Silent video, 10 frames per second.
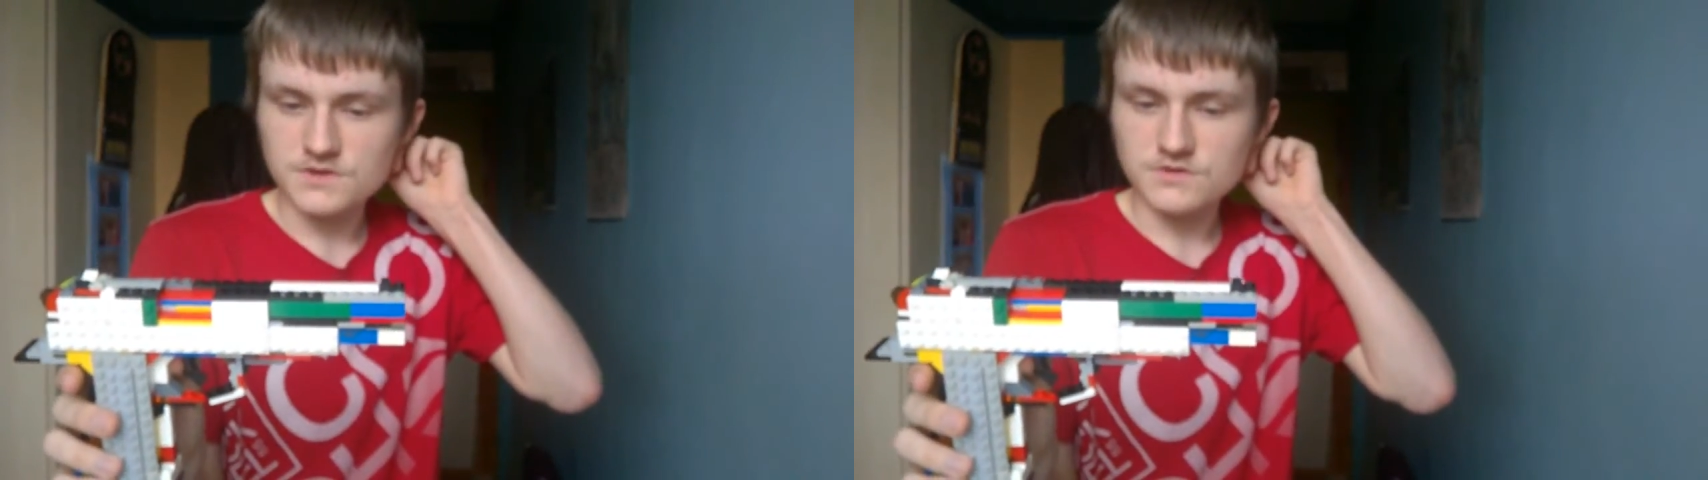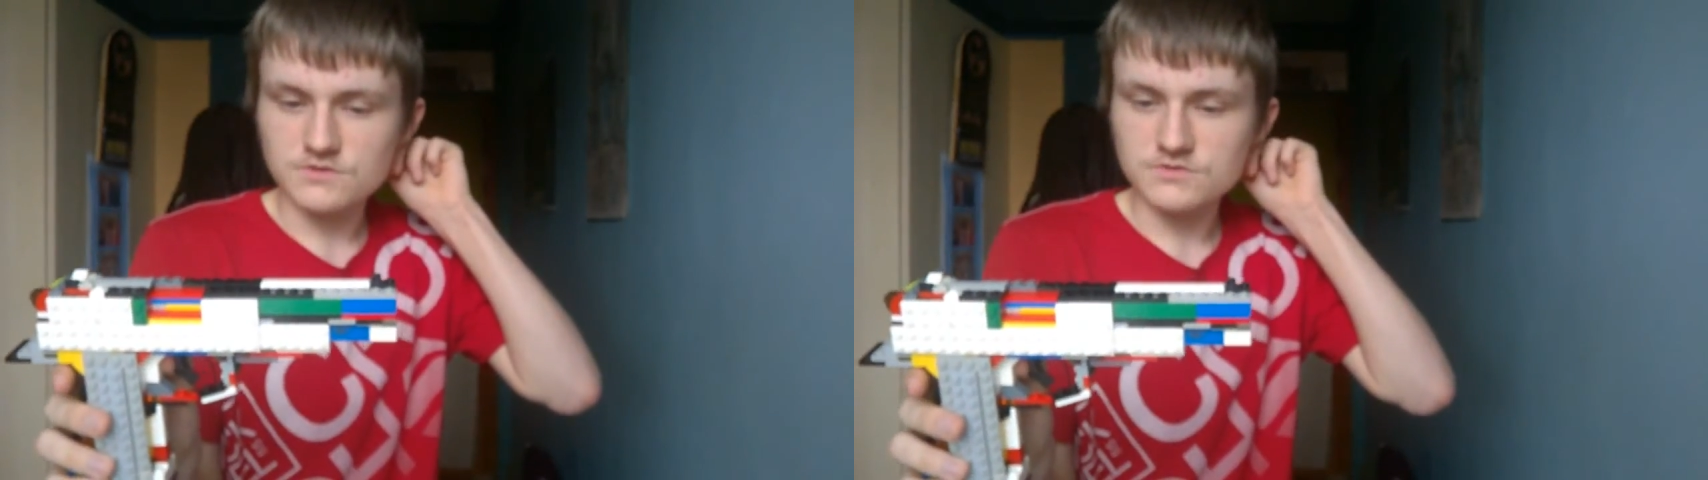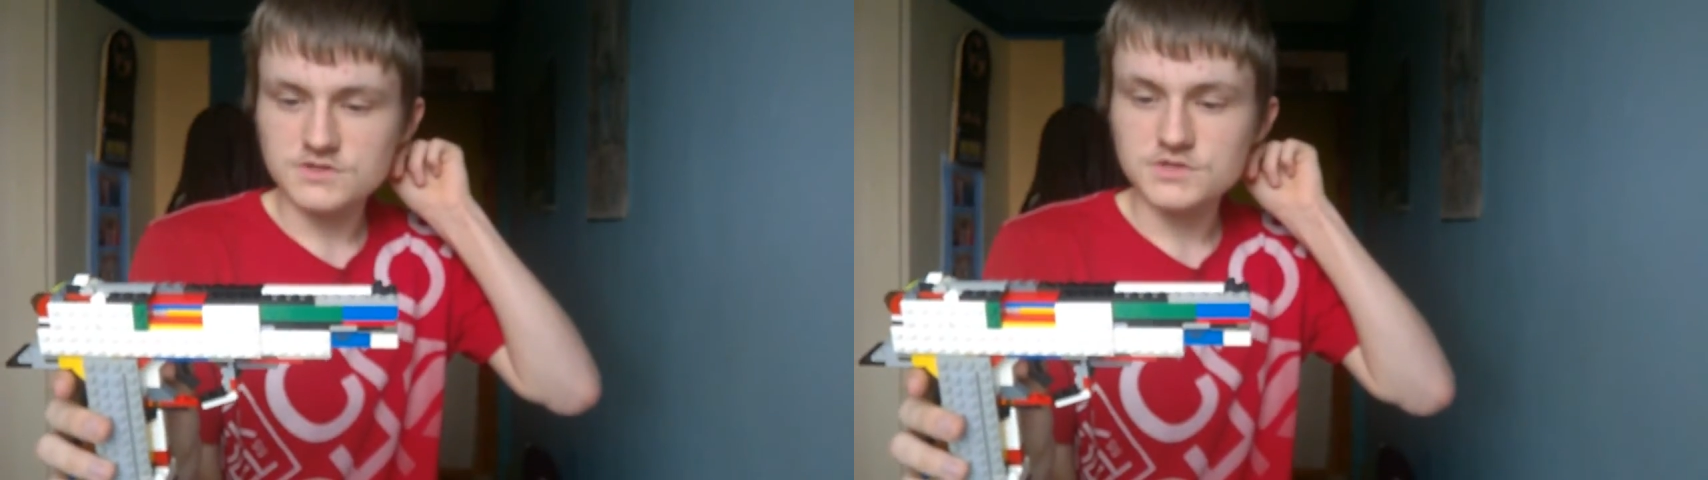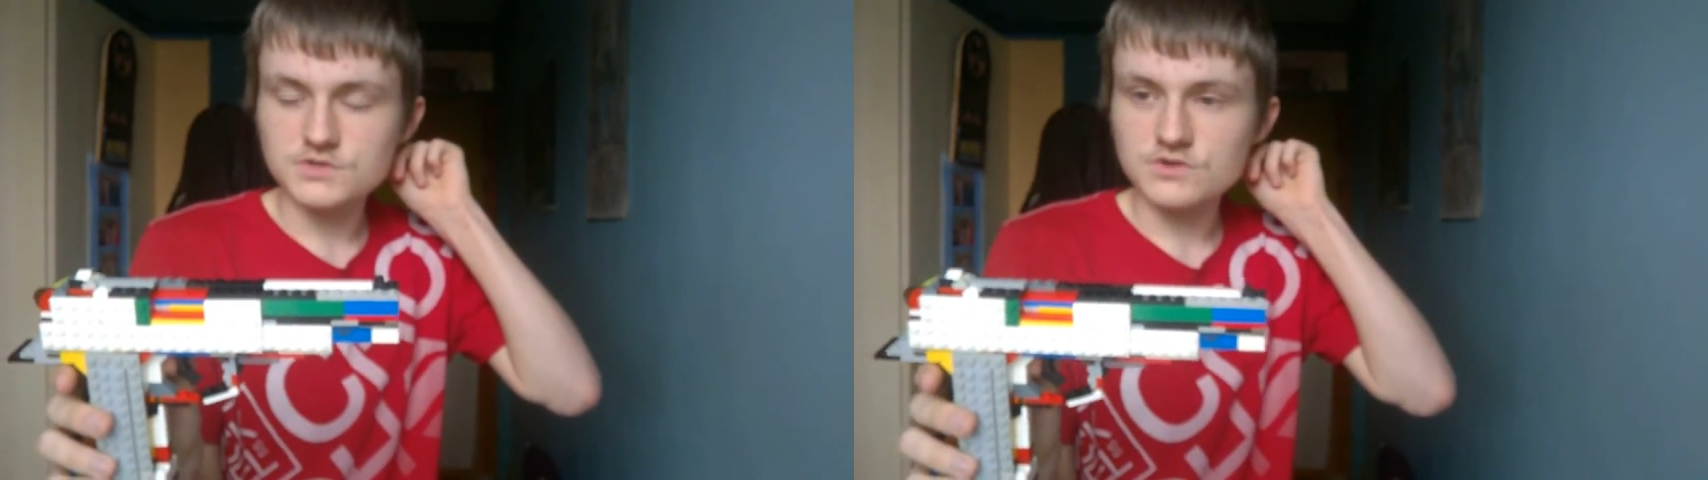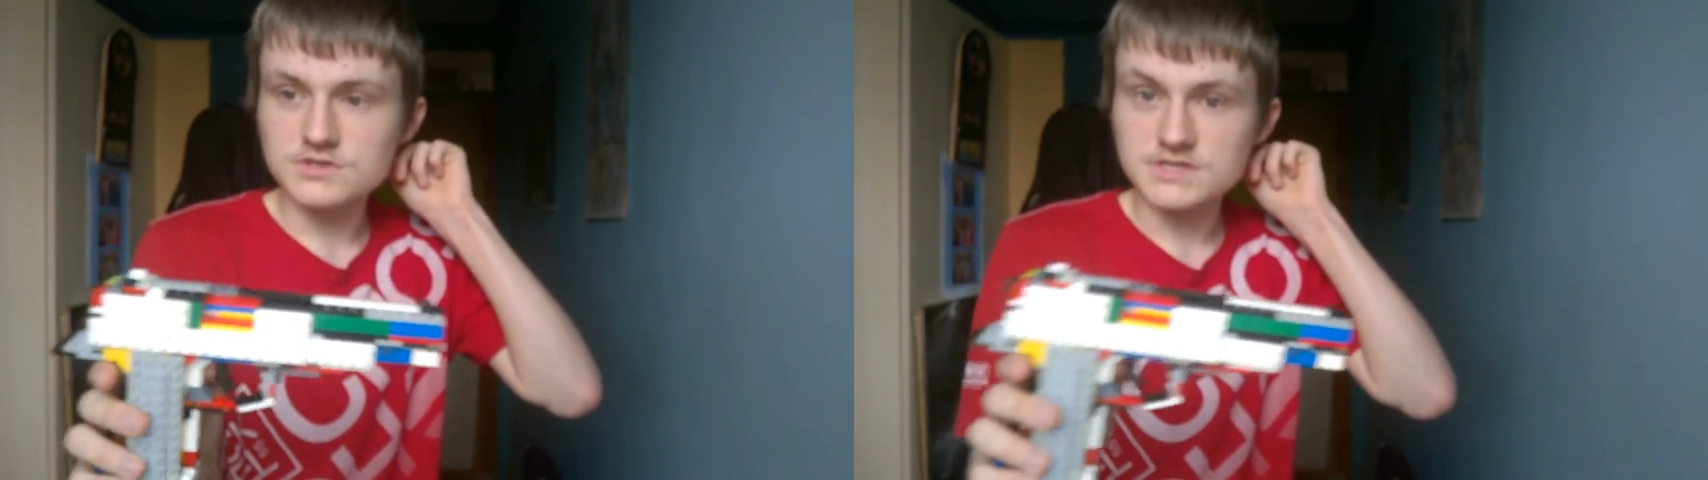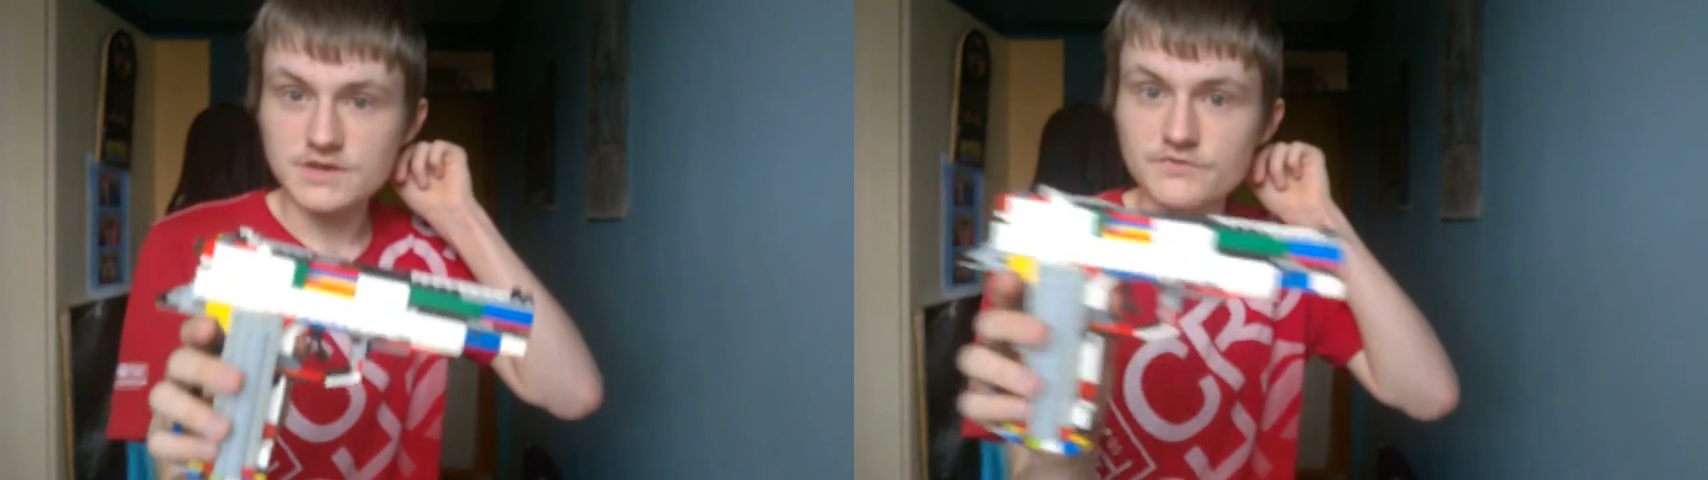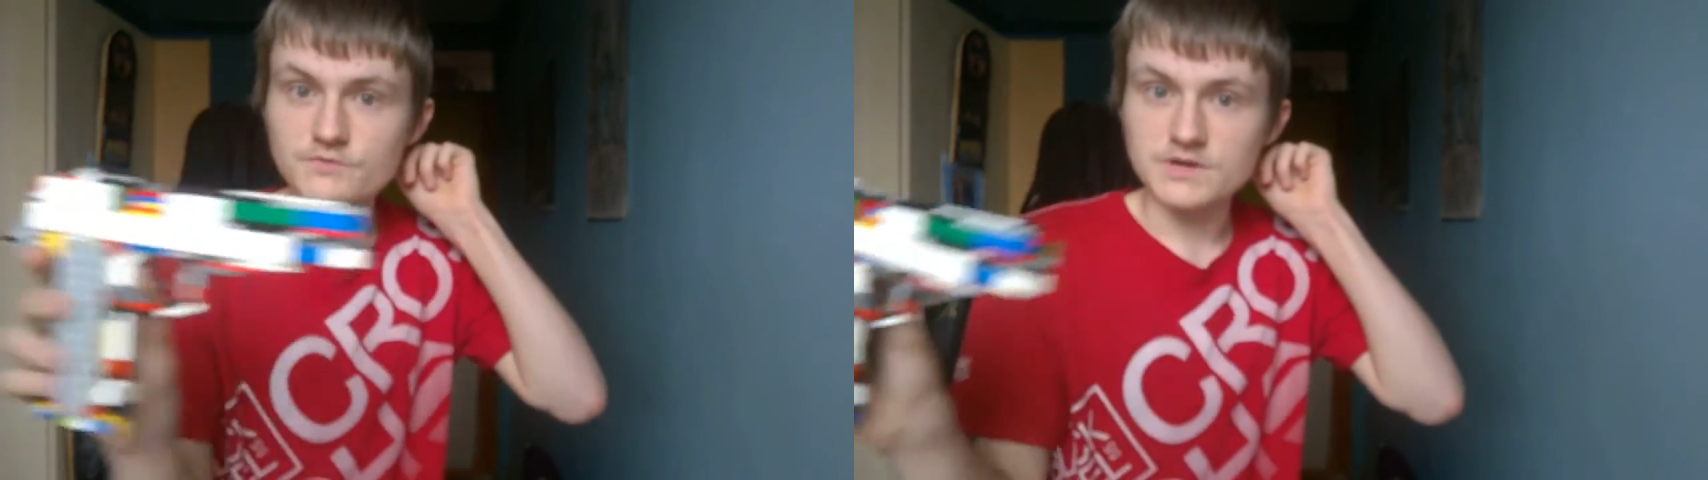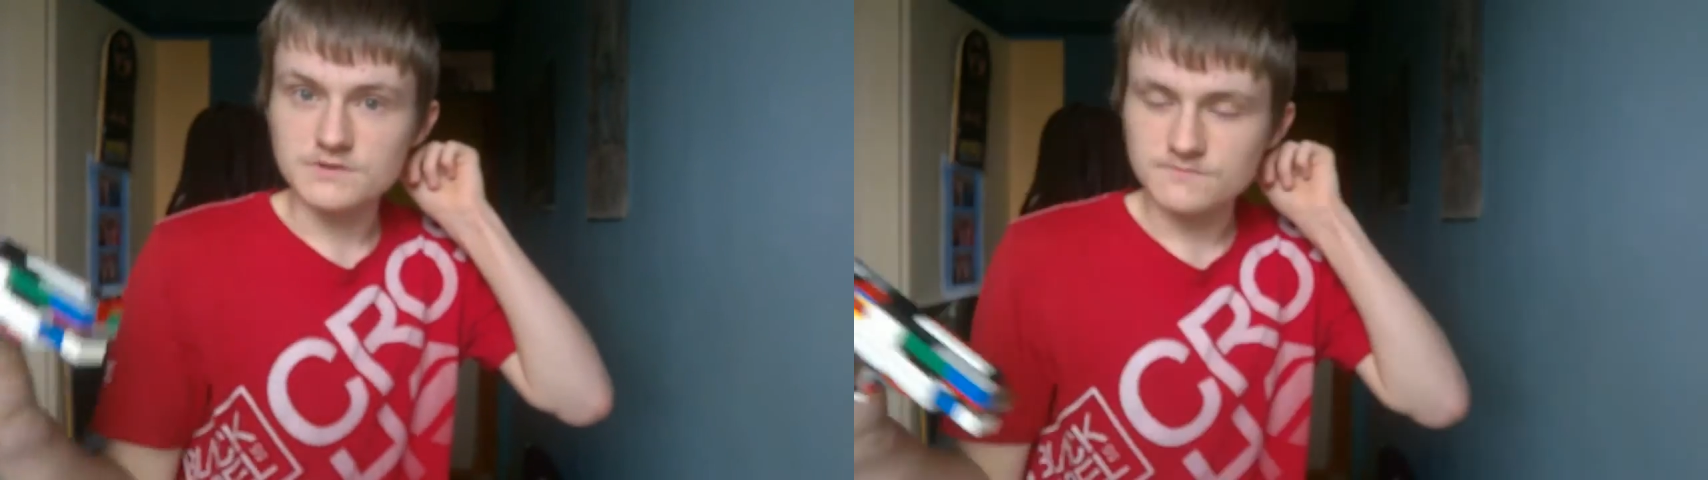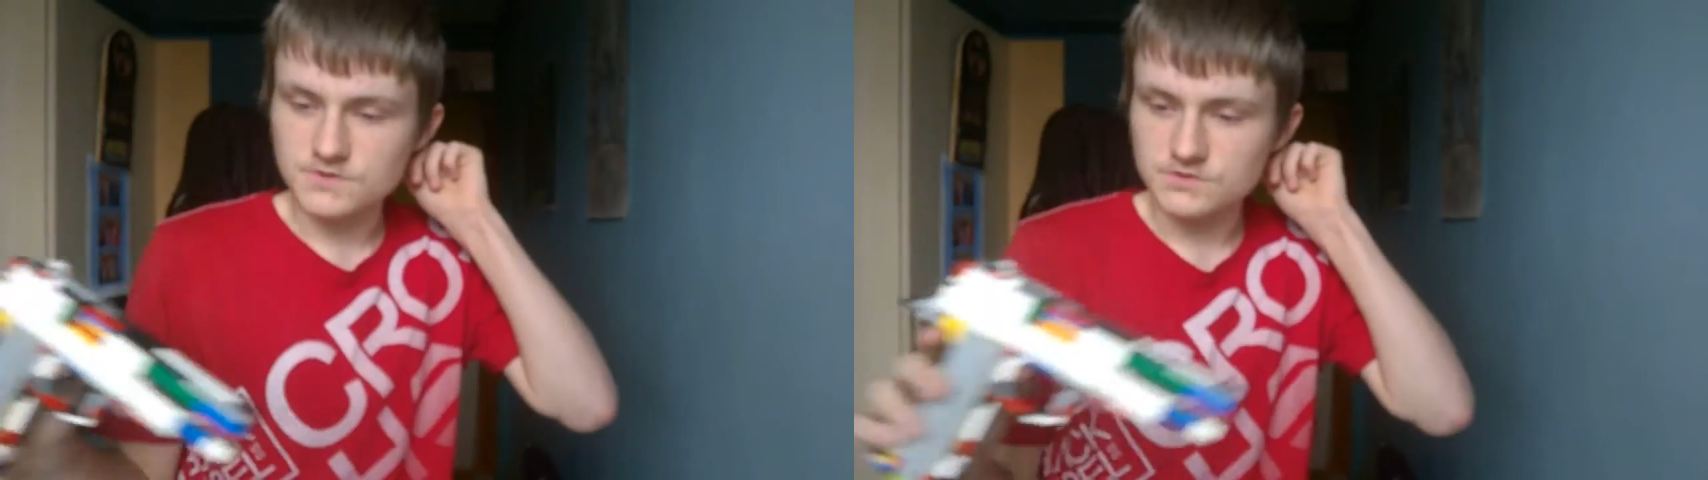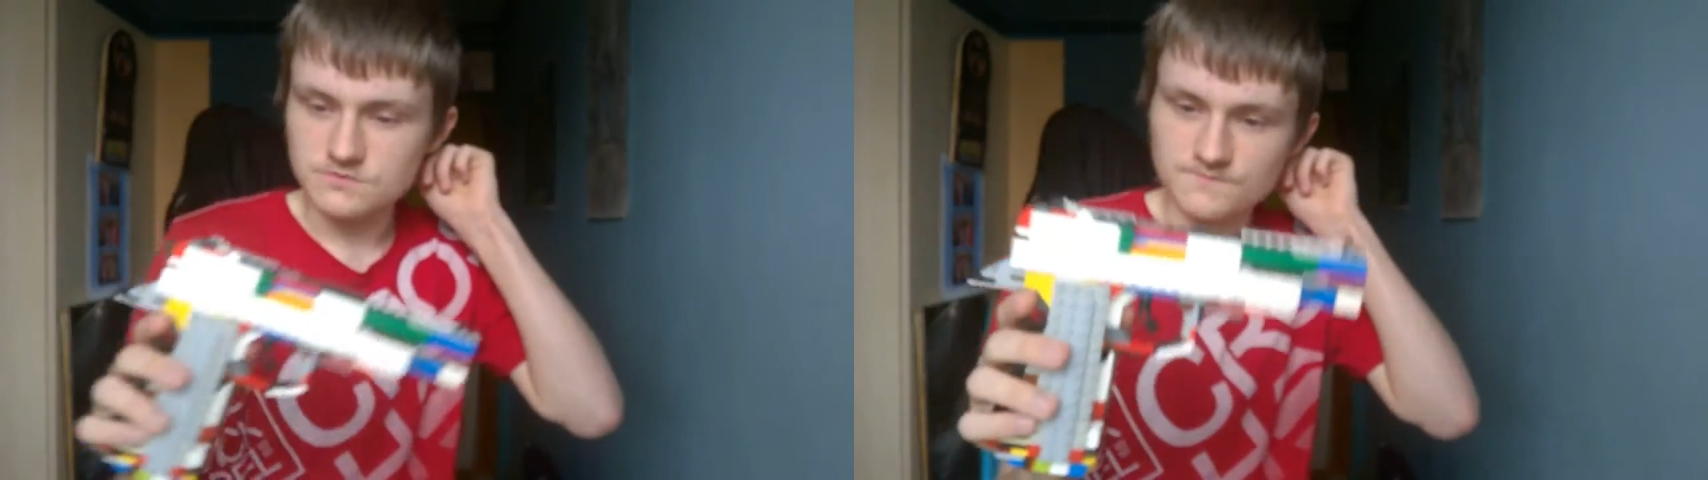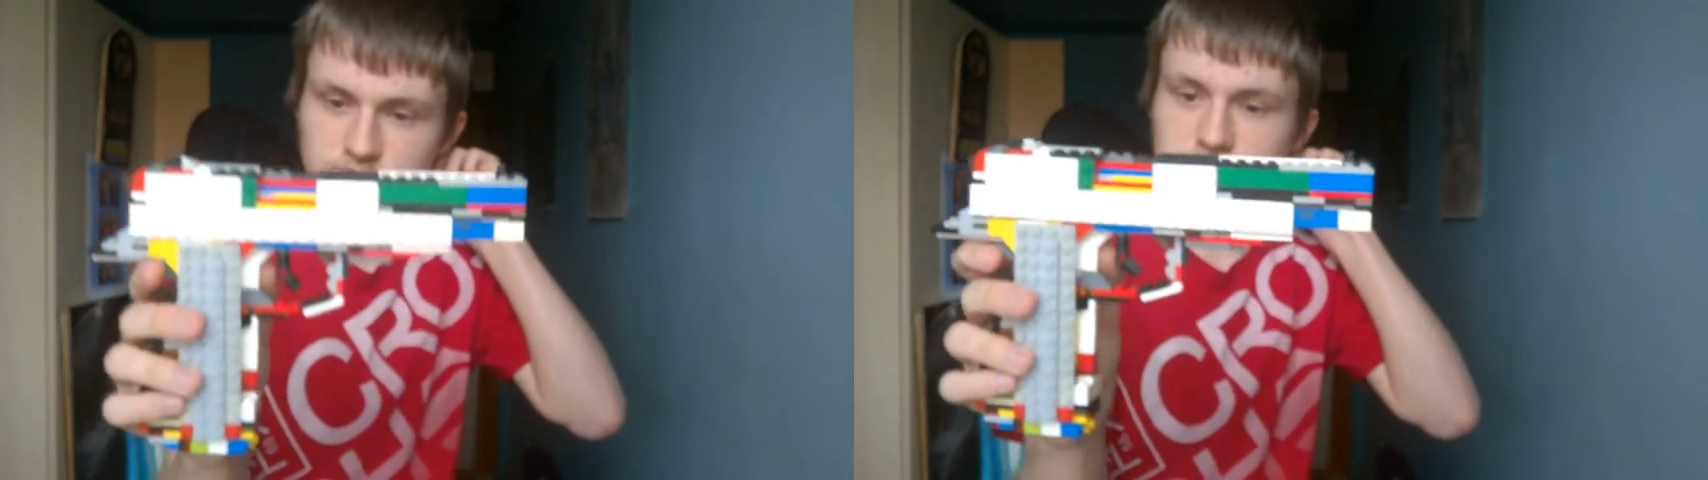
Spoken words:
you know, the design is everywhere, you know,